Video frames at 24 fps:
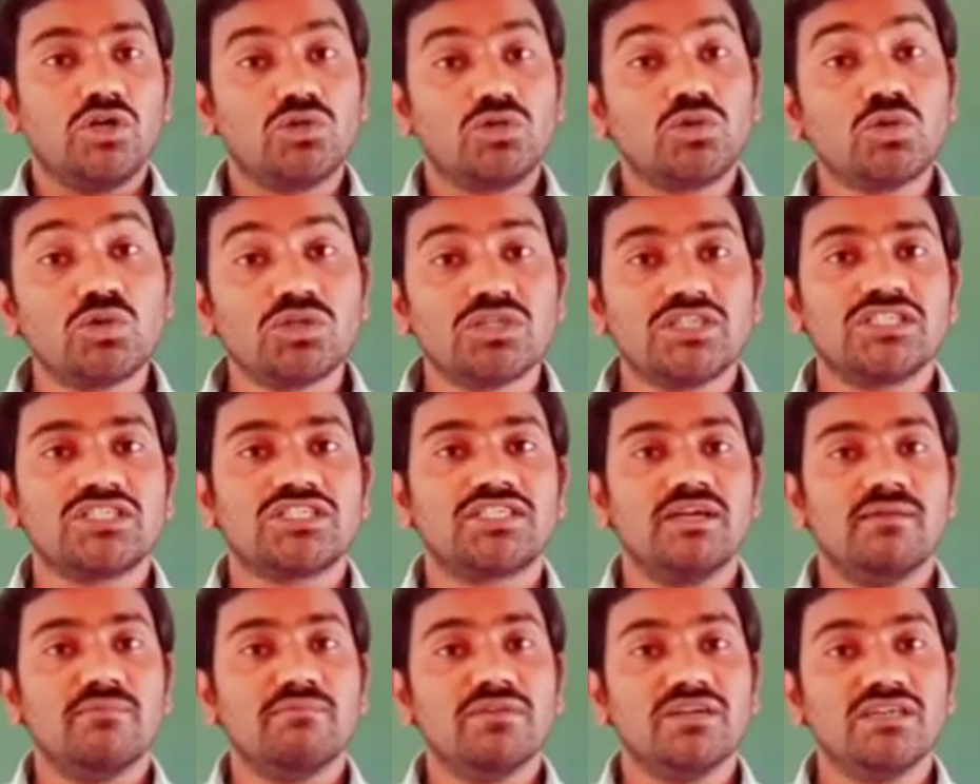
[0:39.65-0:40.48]
2-digit
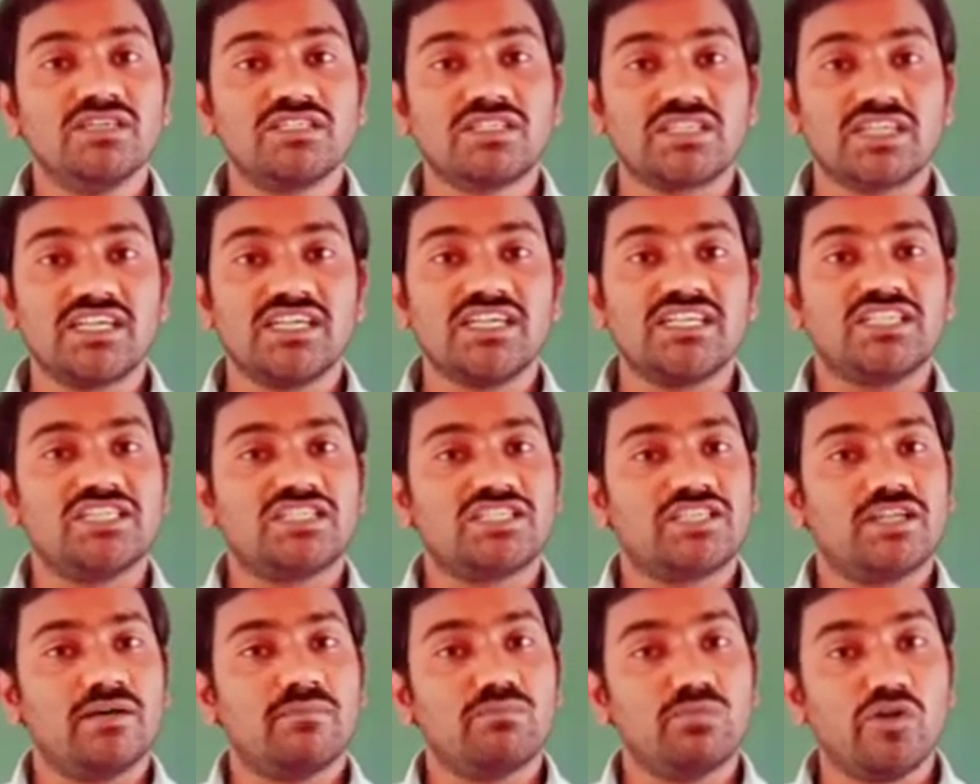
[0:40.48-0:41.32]
numbers,
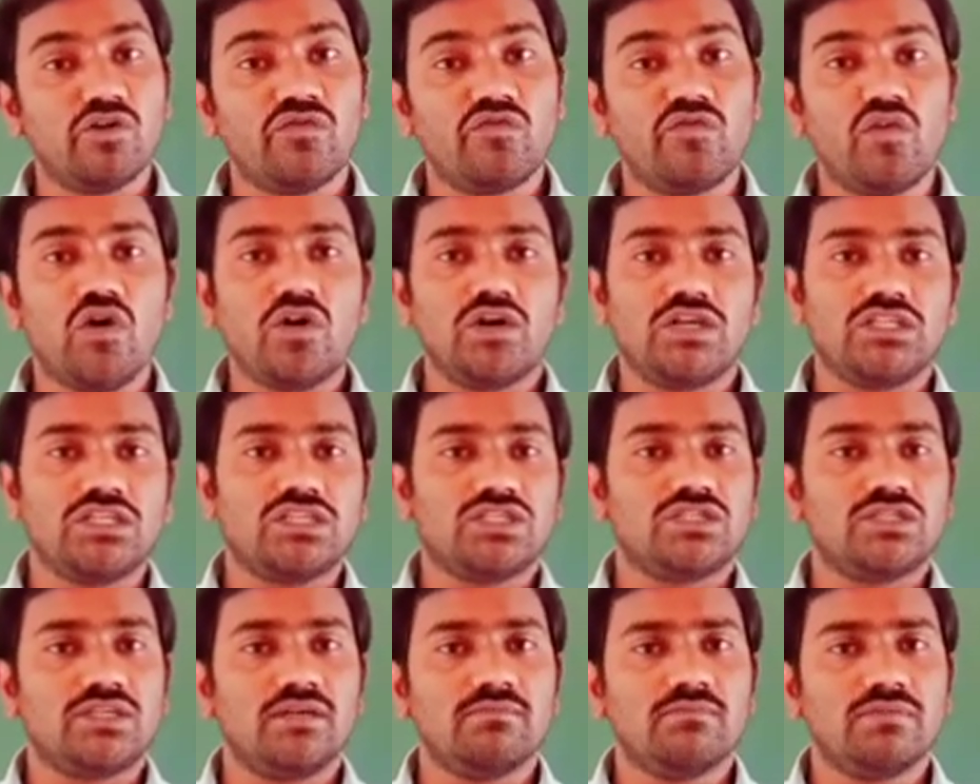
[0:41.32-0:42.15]
3-digit numbers,
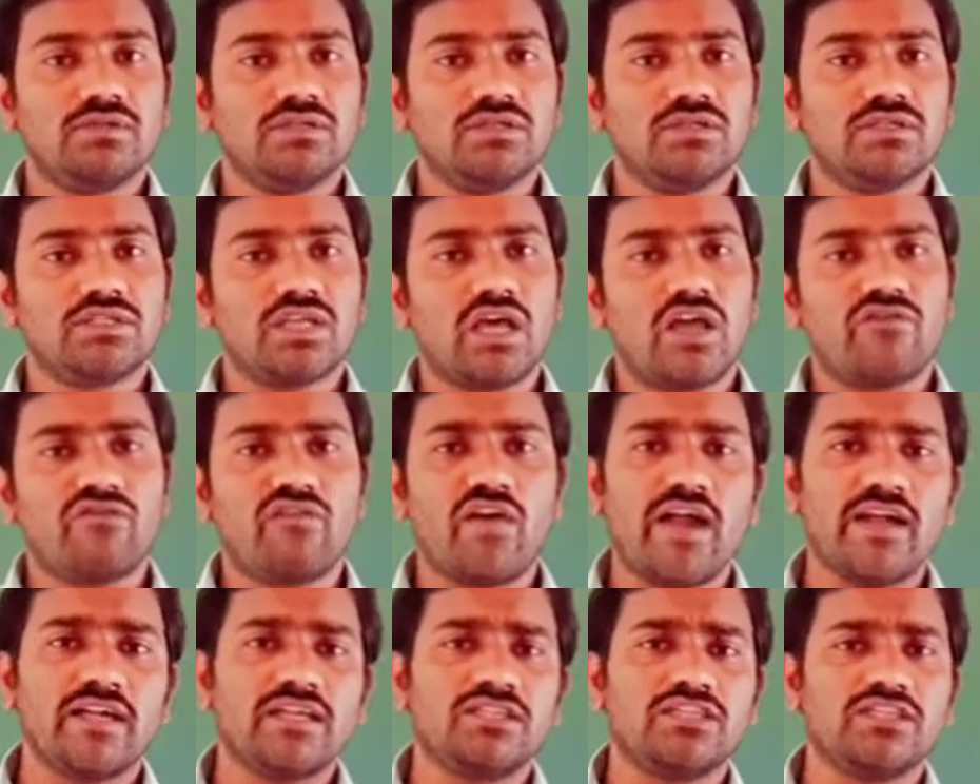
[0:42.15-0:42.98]
4-digit numbers or
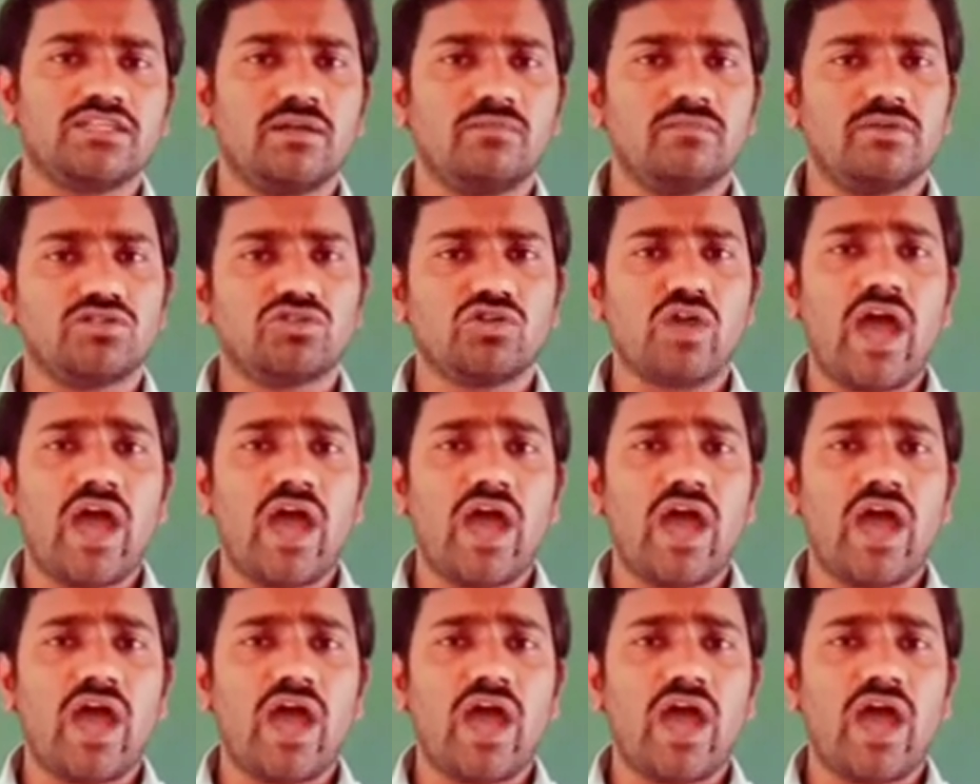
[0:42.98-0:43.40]
5-digit numbers.